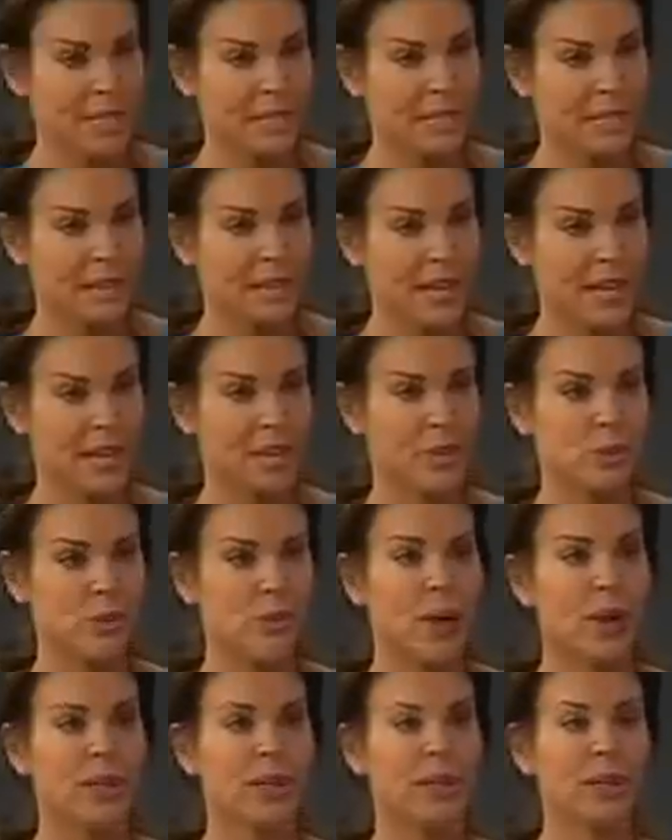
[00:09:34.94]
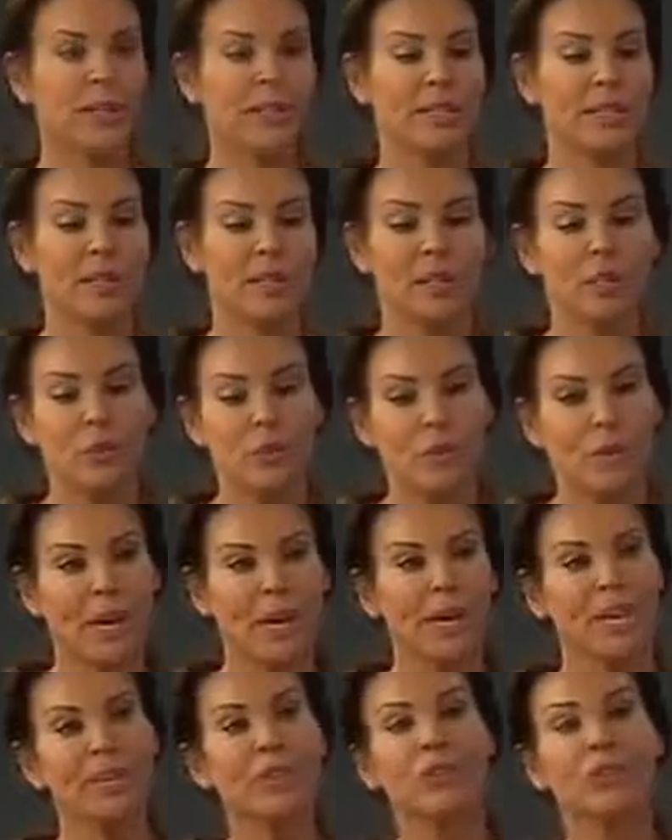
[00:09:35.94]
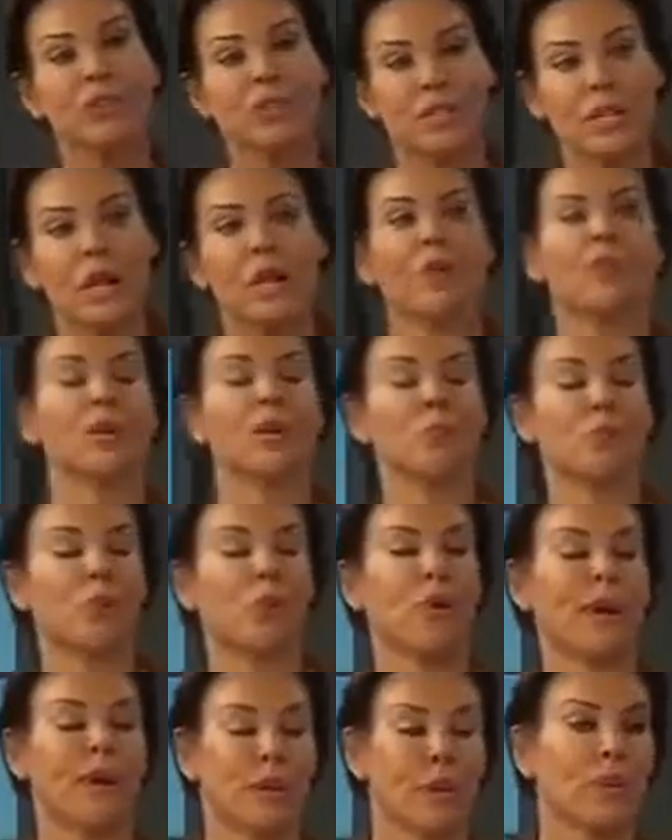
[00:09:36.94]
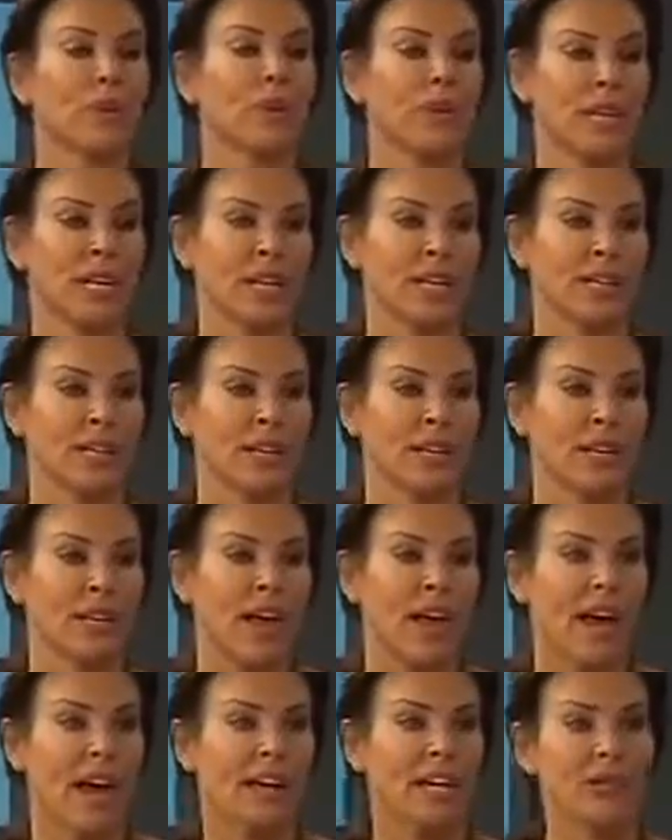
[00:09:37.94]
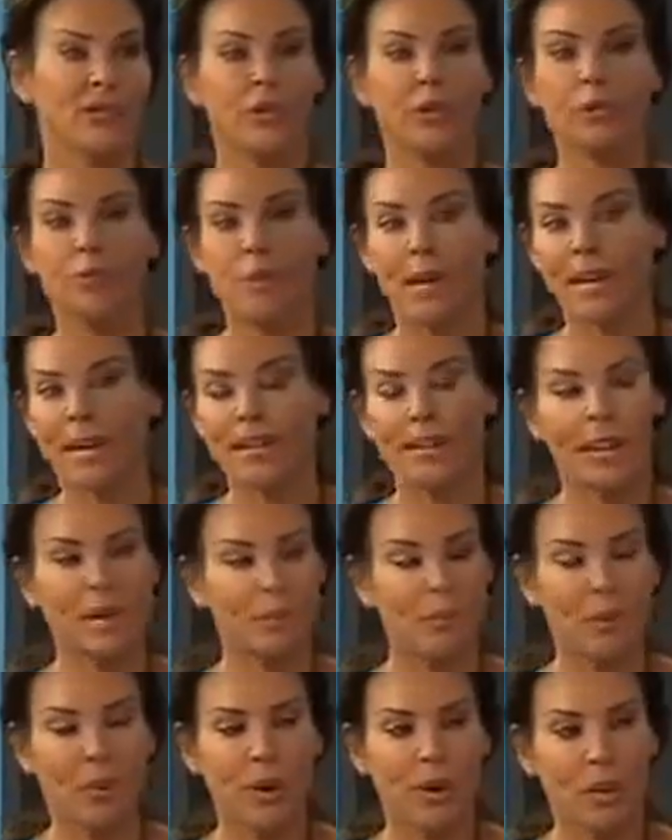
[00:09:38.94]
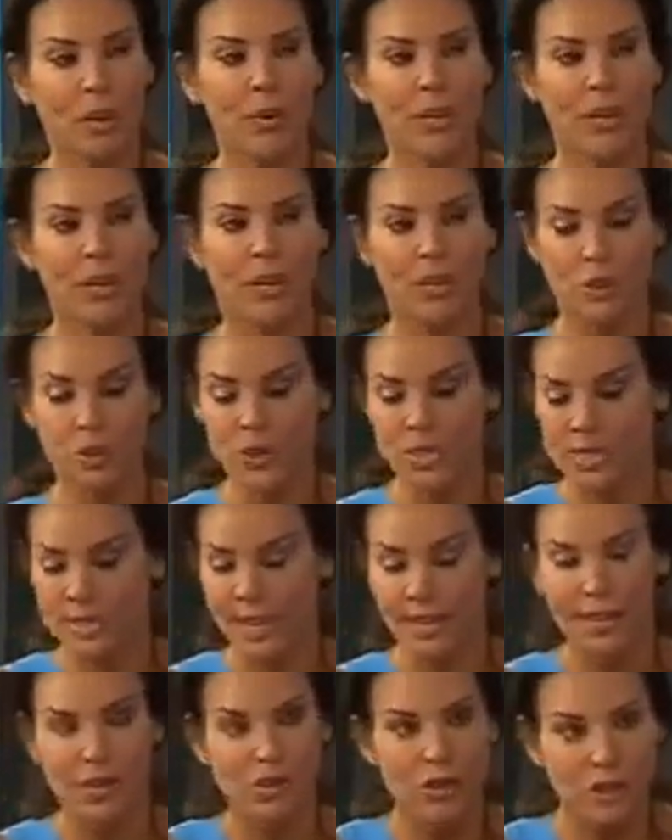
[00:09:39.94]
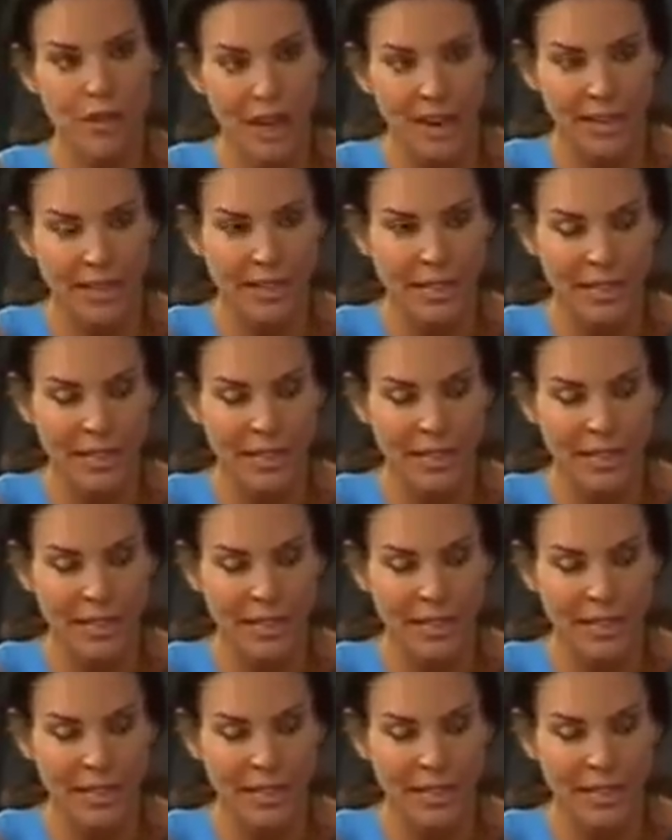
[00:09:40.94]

in, as well as you making yourself a priority. And if you make that priority and you schedule that